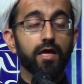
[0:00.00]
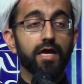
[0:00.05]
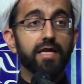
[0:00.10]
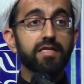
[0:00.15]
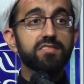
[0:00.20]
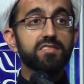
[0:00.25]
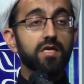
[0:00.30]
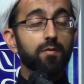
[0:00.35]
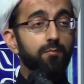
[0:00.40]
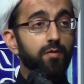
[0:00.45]

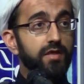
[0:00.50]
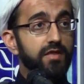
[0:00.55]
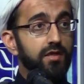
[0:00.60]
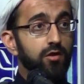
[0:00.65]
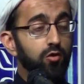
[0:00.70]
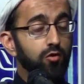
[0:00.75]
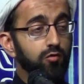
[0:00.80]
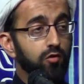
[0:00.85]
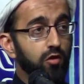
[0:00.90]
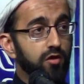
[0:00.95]
And somebody
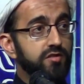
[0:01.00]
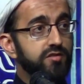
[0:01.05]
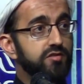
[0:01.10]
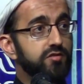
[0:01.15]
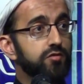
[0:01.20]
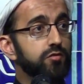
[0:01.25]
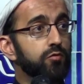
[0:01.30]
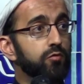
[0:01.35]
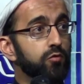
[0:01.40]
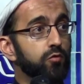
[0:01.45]
who looks
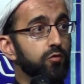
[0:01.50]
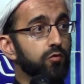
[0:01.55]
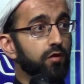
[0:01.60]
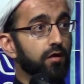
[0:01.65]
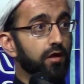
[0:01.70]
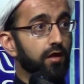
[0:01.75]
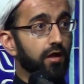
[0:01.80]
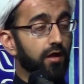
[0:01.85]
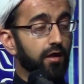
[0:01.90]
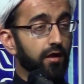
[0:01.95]

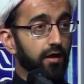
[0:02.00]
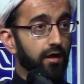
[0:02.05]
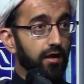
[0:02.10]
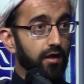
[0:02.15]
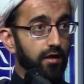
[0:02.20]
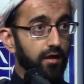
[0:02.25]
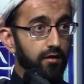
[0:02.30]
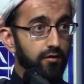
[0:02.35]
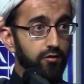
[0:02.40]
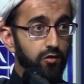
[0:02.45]
through
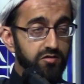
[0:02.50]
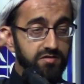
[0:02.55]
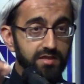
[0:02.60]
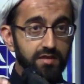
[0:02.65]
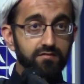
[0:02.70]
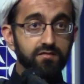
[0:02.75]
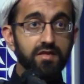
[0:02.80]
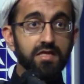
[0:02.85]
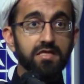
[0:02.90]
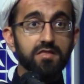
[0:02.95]
looks
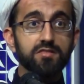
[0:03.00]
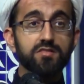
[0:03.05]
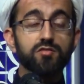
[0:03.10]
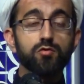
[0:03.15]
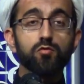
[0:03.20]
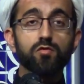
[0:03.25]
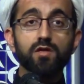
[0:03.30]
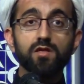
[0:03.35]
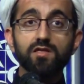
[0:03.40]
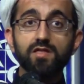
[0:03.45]
at things
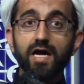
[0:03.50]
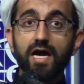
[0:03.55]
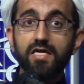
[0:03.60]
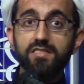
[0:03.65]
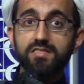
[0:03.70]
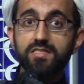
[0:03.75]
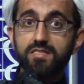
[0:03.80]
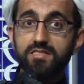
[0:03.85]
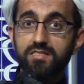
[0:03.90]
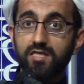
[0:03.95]
through the
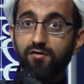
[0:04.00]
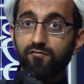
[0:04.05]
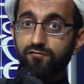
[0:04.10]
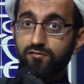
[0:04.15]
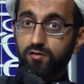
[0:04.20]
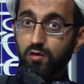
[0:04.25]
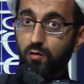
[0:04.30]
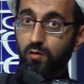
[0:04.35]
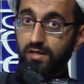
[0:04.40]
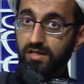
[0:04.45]
glasses
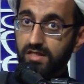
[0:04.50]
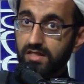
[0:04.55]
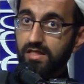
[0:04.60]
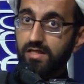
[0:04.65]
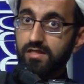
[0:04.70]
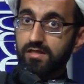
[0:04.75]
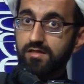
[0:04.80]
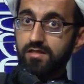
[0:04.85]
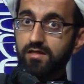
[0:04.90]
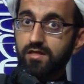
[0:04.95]
of
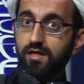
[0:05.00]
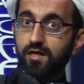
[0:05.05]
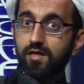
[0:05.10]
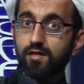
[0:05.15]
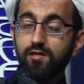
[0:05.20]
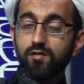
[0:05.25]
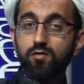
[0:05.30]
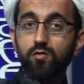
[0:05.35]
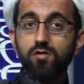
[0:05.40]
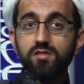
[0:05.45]
Tawheed,
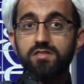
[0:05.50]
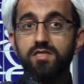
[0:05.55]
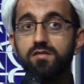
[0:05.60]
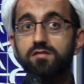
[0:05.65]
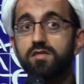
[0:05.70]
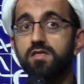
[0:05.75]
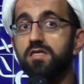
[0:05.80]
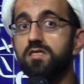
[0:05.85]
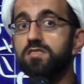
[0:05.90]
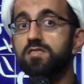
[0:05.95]
looks
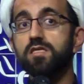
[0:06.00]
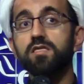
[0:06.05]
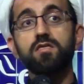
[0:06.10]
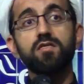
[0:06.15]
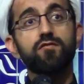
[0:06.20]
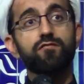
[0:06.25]
at things in a